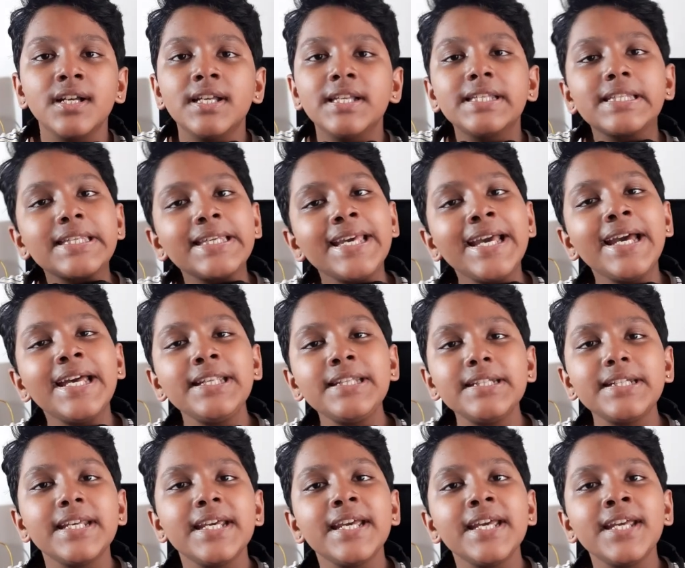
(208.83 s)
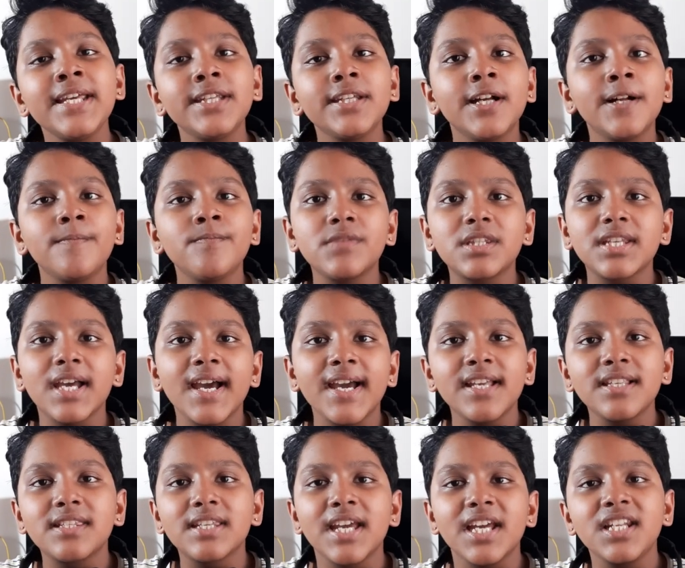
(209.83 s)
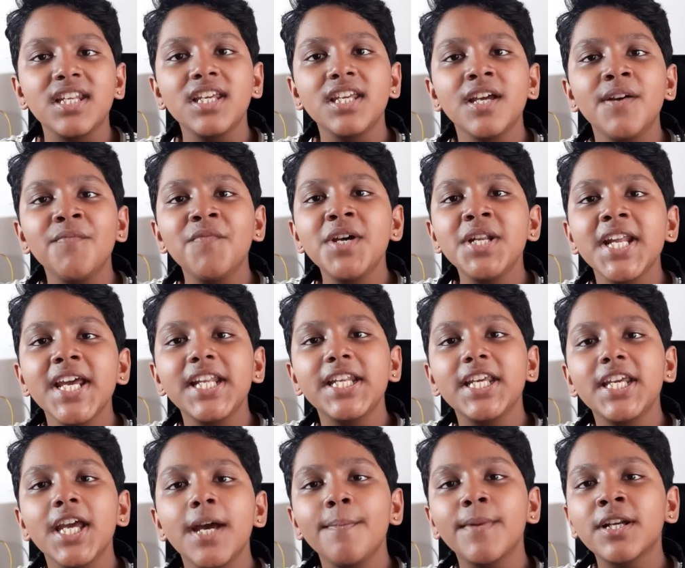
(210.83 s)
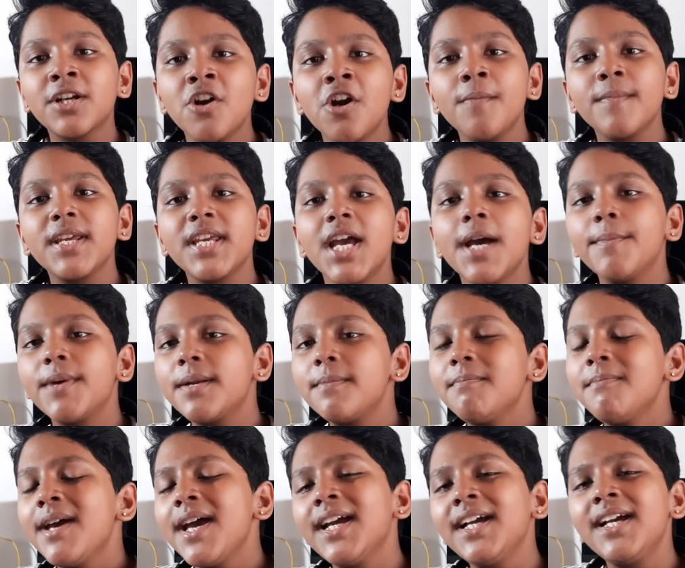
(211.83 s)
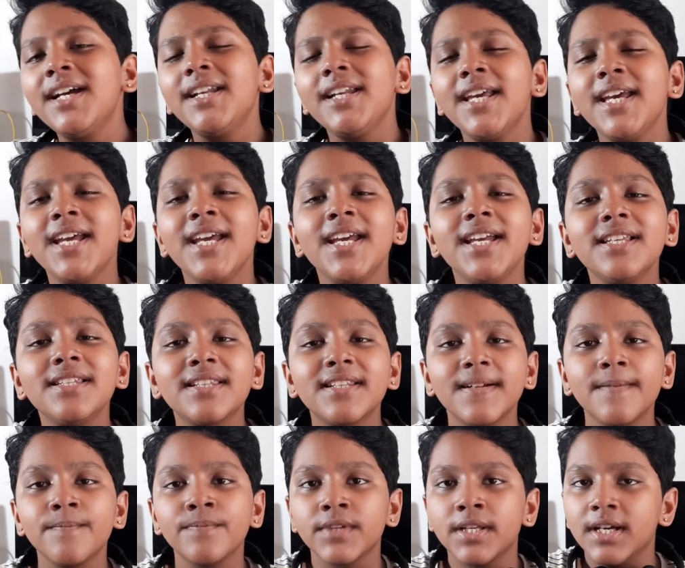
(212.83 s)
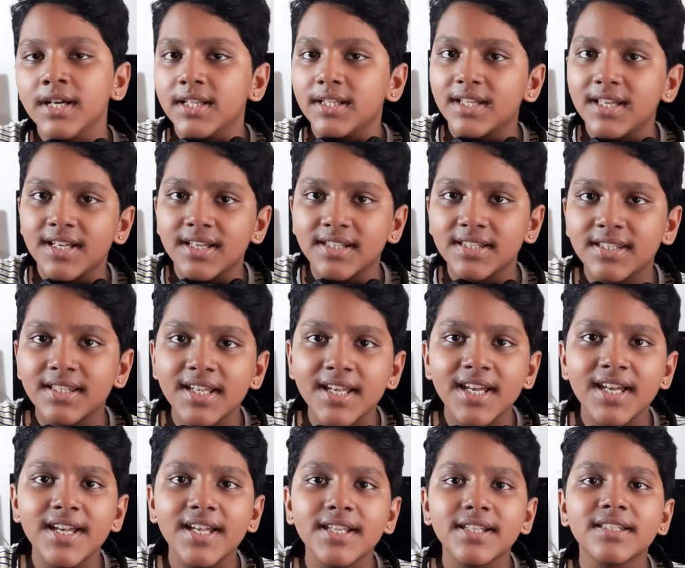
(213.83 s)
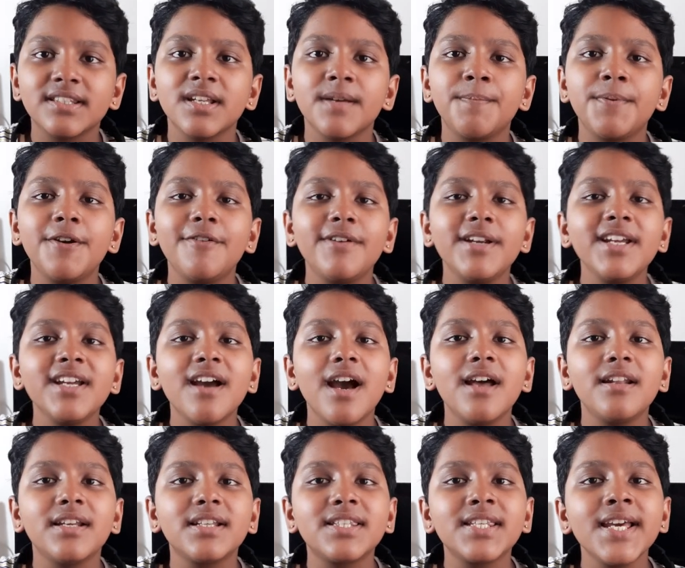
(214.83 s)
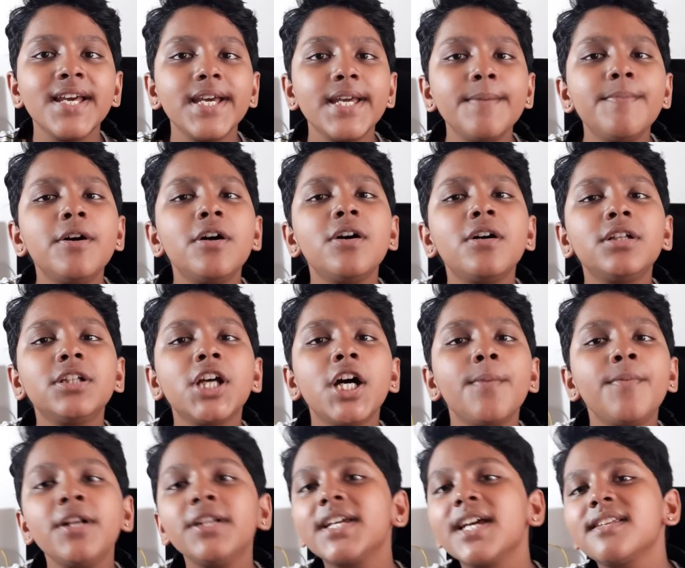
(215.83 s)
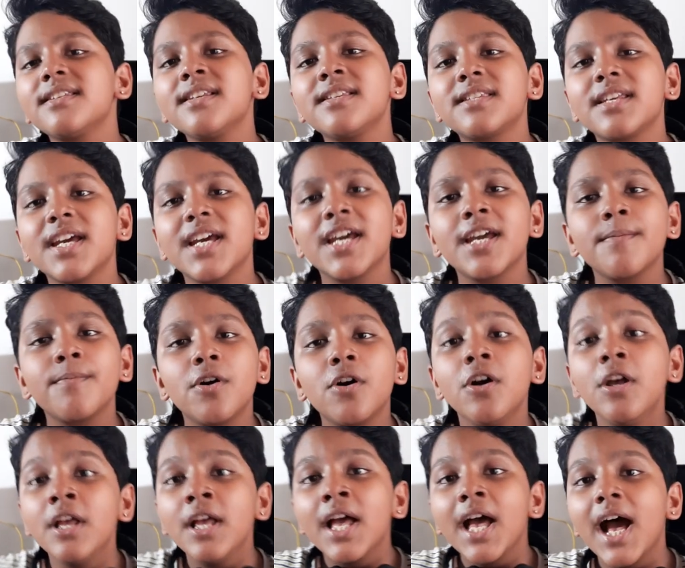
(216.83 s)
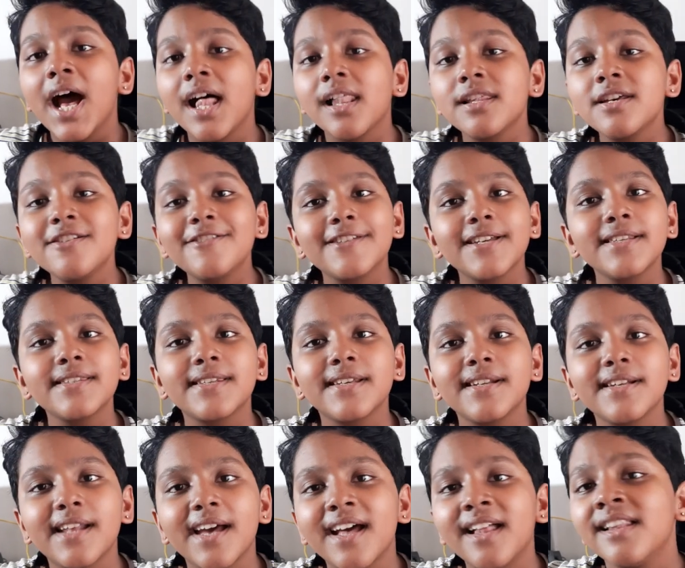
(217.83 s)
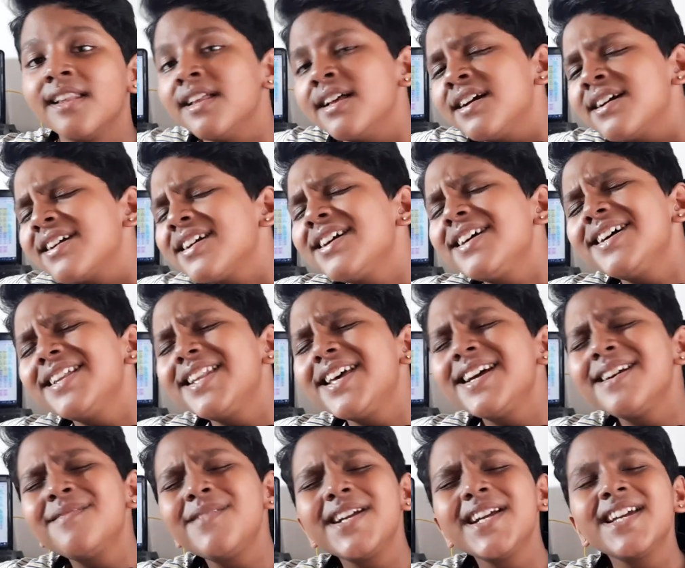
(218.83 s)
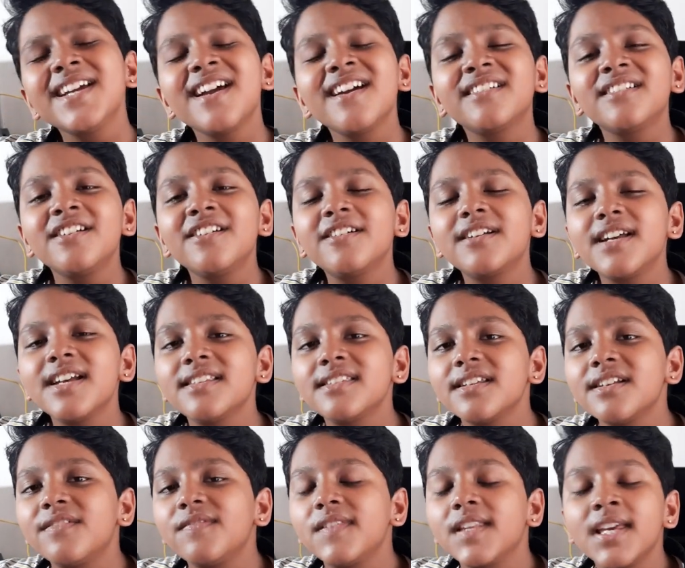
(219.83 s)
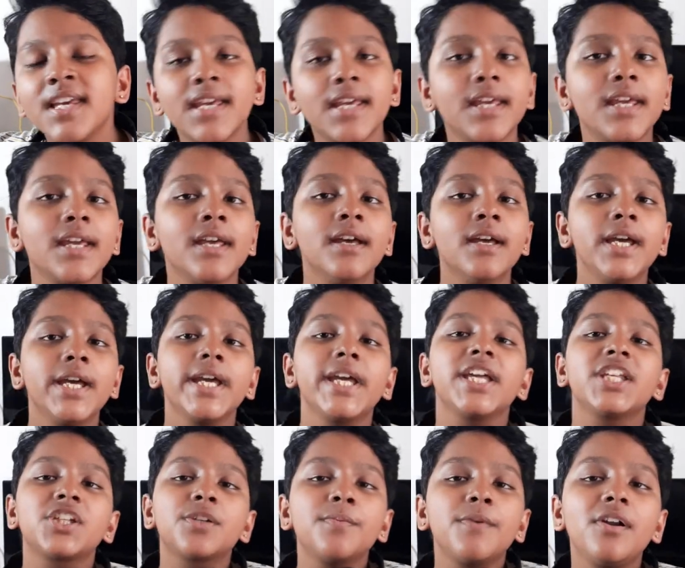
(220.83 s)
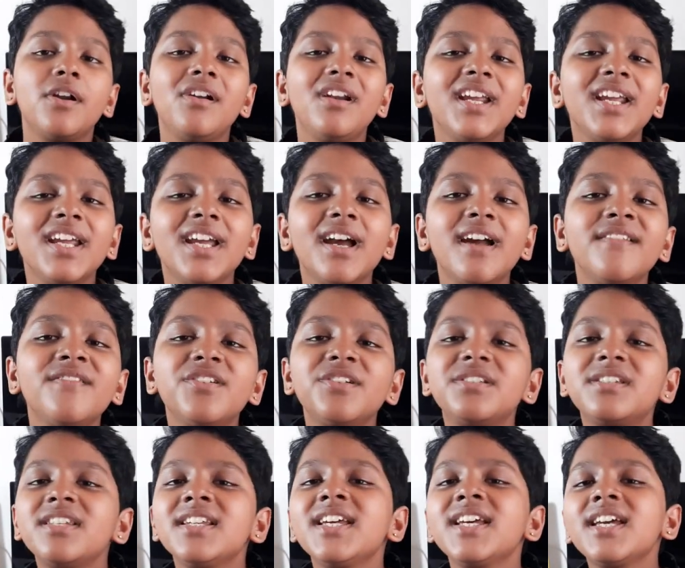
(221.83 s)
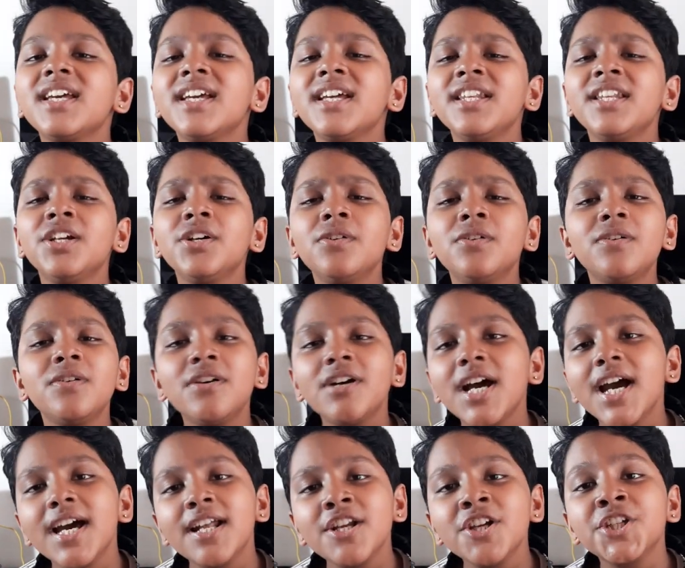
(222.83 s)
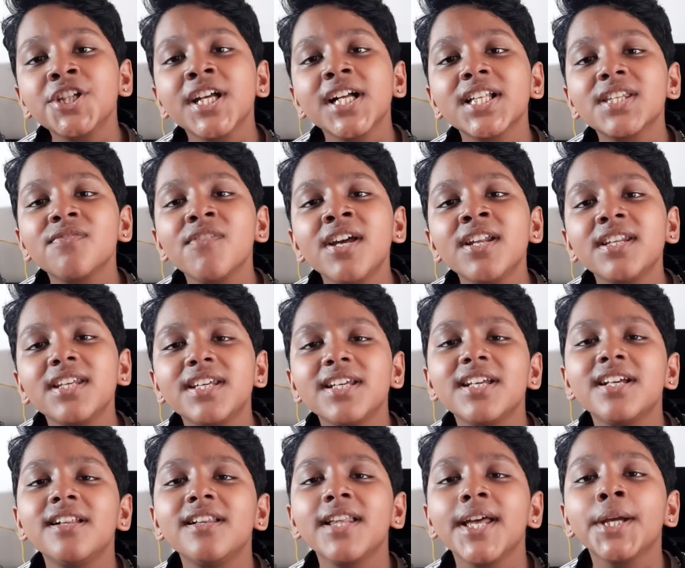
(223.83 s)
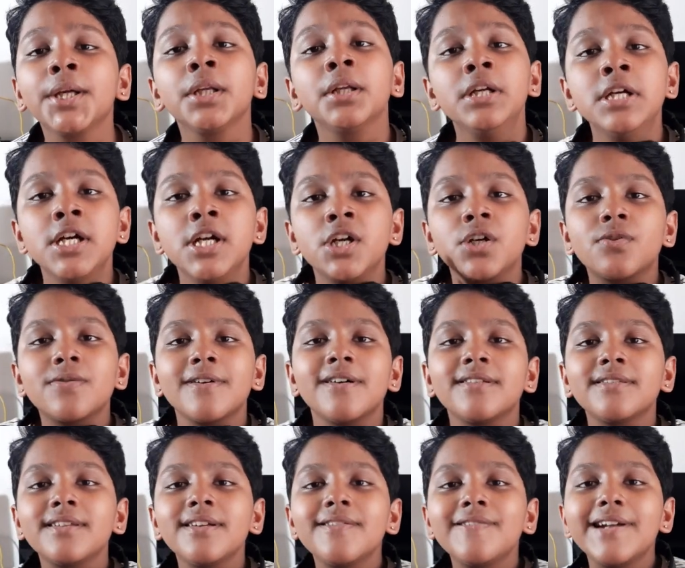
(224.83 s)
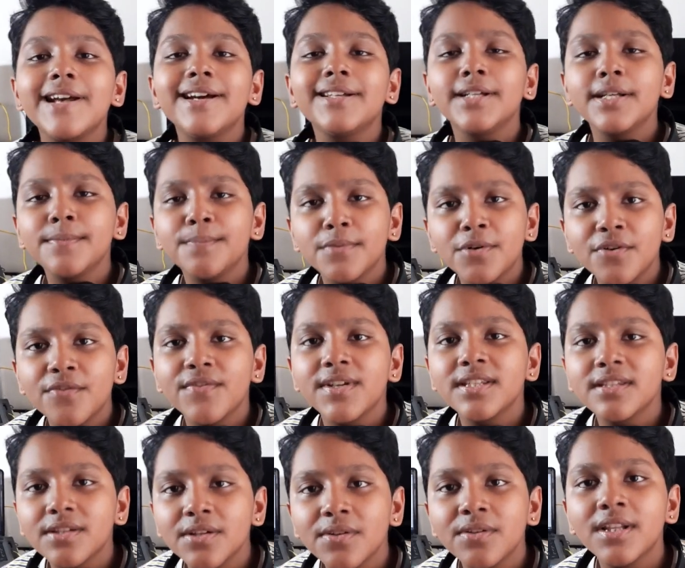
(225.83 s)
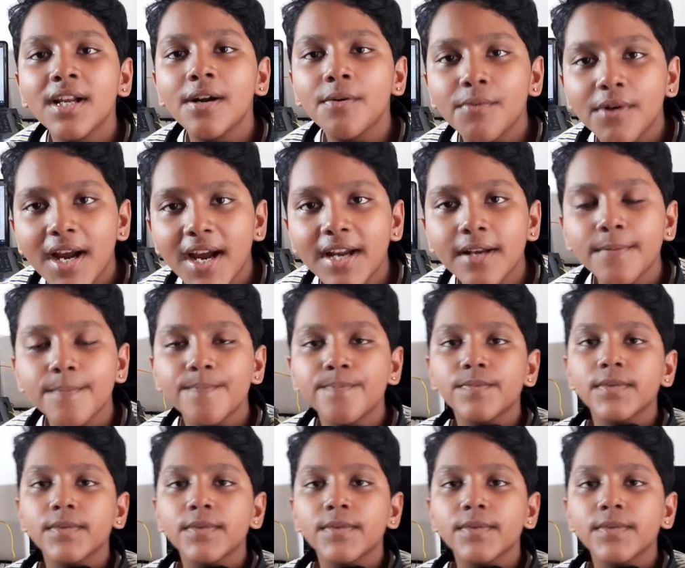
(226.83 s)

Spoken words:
scandium, titanium, vanadium, and chromium, and manganese. This is the periodic table, number gas is stable, halogens and alkali react aggressively. Each period will see new outer shells, many electrons are added, moving to the right.